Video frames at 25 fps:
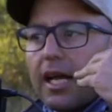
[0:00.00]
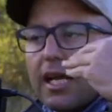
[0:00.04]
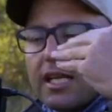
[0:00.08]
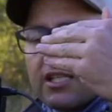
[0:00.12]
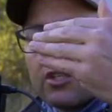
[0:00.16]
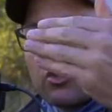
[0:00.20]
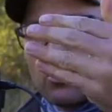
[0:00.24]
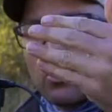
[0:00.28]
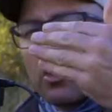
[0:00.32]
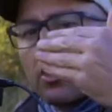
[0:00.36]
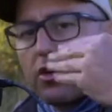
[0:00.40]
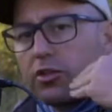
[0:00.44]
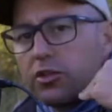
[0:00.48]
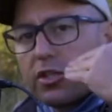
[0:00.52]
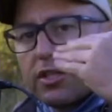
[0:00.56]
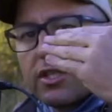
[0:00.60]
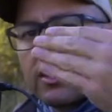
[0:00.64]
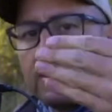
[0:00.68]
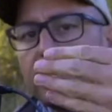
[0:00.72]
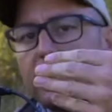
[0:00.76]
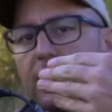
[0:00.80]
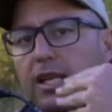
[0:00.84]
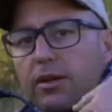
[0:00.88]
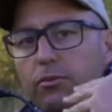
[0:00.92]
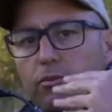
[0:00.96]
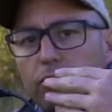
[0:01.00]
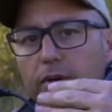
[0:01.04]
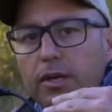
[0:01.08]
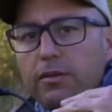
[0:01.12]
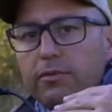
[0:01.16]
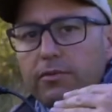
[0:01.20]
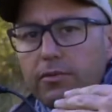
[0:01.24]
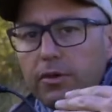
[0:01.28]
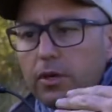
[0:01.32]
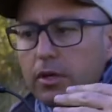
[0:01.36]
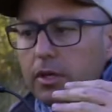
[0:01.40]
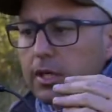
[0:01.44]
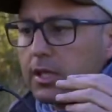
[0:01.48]
it's constantly
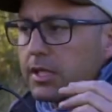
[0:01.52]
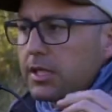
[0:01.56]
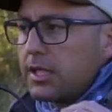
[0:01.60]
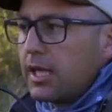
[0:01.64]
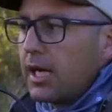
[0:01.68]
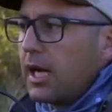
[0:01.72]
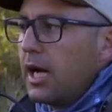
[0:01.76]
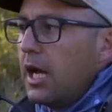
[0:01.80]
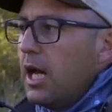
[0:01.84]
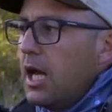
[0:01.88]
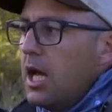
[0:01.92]
refocusing.